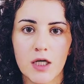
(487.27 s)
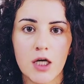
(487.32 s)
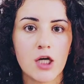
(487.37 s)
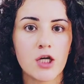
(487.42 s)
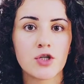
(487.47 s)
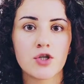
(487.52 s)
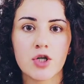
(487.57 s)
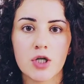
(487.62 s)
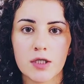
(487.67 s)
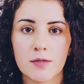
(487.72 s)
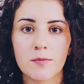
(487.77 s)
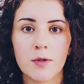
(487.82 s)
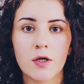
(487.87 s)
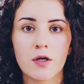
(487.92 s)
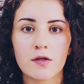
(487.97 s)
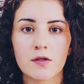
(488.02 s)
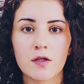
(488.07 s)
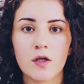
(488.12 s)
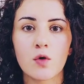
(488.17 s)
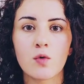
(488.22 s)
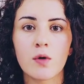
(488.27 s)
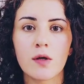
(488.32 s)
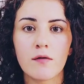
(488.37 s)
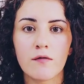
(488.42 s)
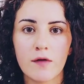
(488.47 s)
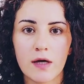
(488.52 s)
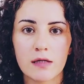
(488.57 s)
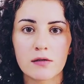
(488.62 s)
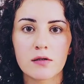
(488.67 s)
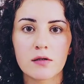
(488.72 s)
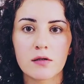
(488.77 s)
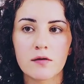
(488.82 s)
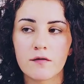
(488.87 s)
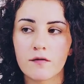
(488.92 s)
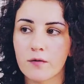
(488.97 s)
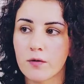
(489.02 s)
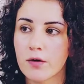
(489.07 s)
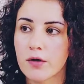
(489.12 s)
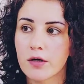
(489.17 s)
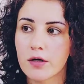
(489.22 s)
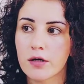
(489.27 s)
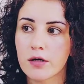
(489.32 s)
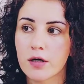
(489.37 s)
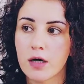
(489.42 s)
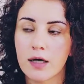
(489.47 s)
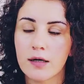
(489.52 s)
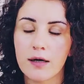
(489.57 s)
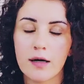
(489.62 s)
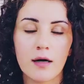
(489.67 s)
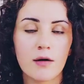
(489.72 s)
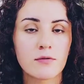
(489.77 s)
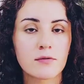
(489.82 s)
Just because you invested for God